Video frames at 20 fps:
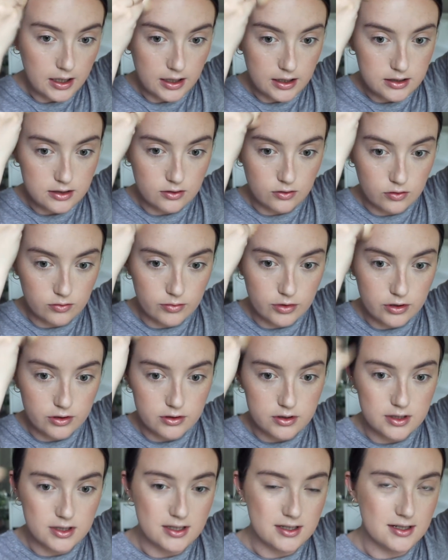it's
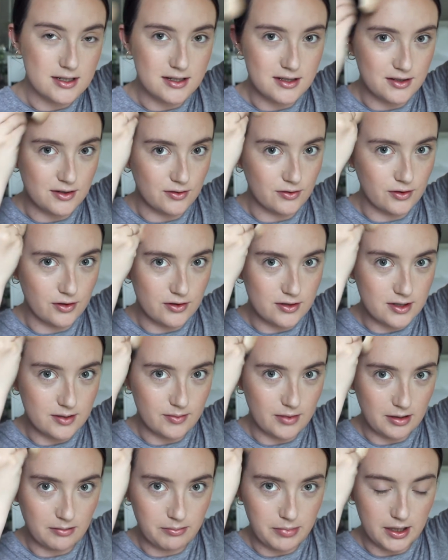almost, this is so gross,
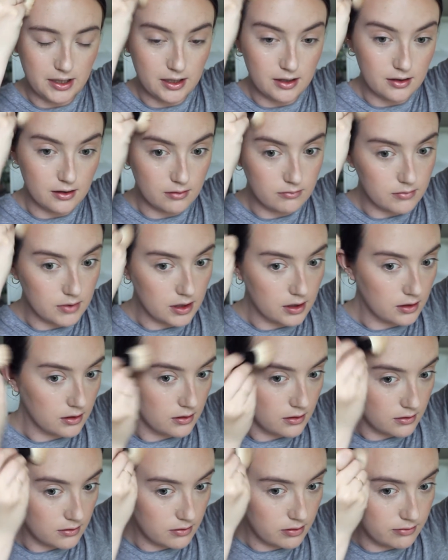I'm like picking up
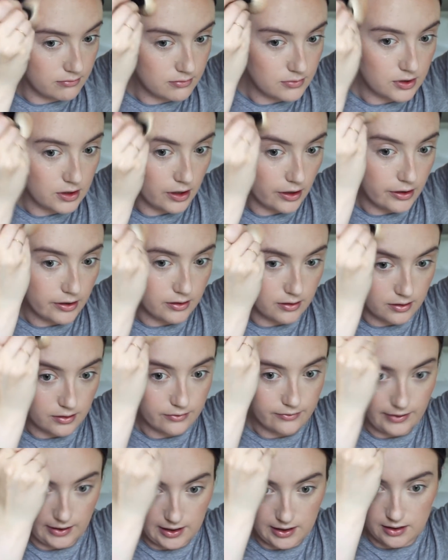my curtain
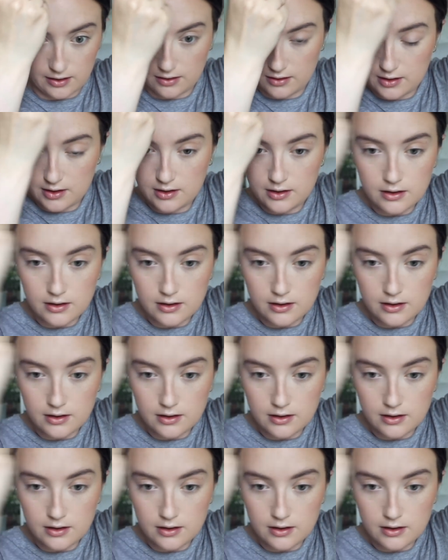of hair.